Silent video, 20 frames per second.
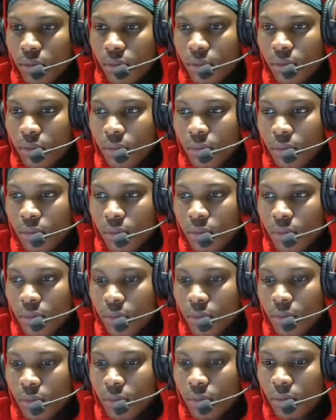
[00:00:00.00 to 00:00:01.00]

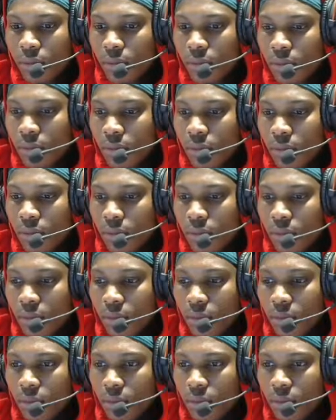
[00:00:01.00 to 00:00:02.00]

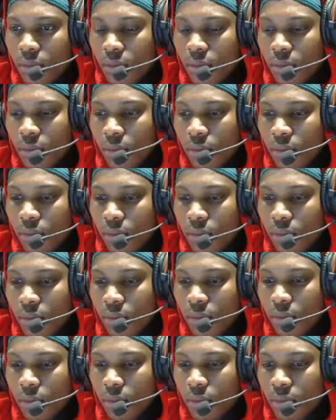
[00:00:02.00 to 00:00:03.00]

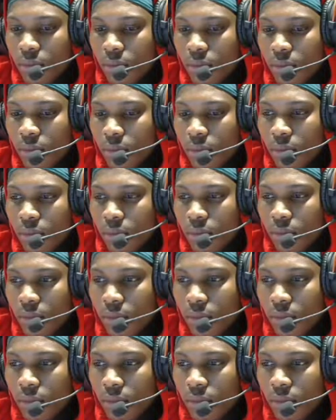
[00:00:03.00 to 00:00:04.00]
This person isn't speaking.